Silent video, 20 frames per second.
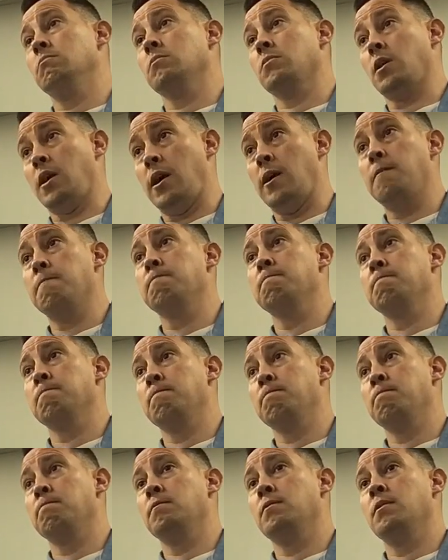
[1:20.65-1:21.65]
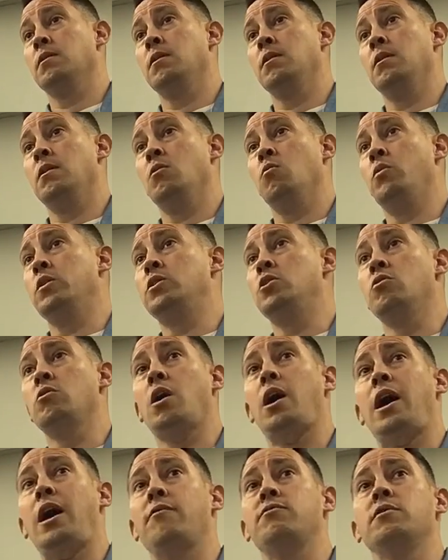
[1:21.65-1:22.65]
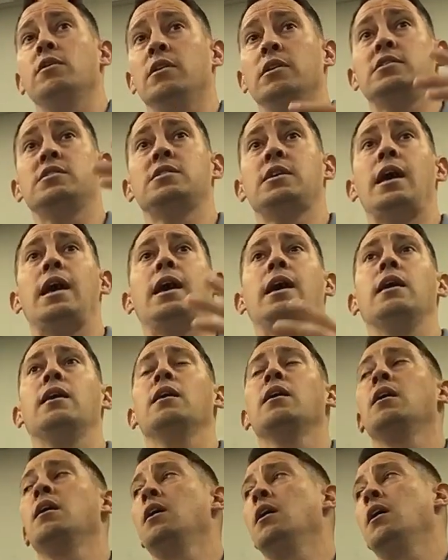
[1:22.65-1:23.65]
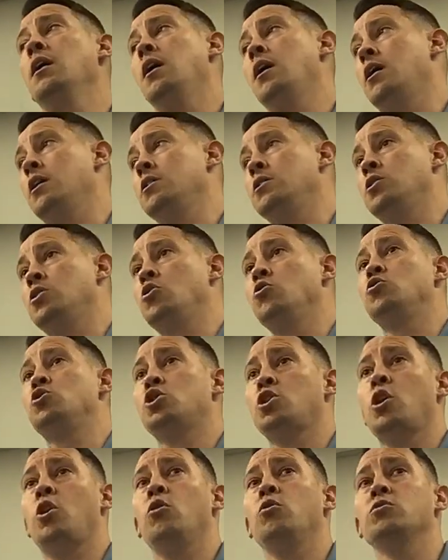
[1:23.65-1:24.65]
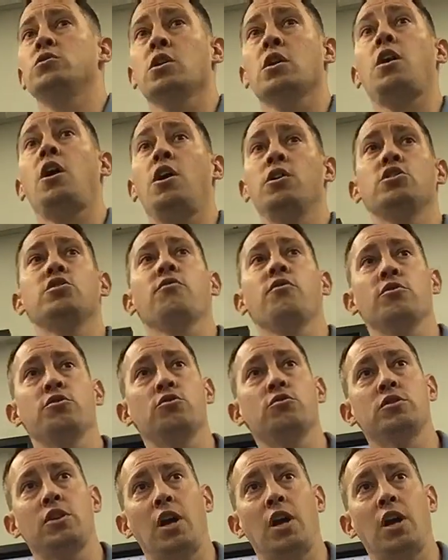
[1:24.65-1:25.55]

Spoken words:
Okay? We do not have to, let's say you chose a controversial